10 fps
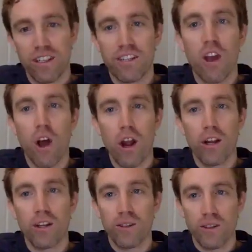it's
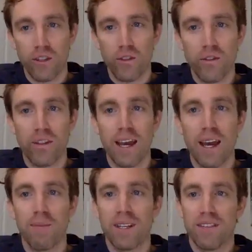hard to do
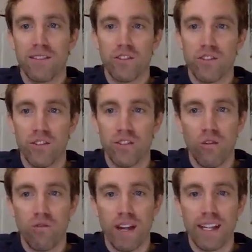that because they're
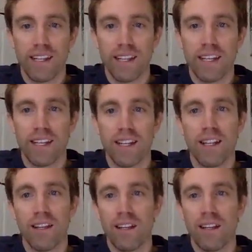so regulated. And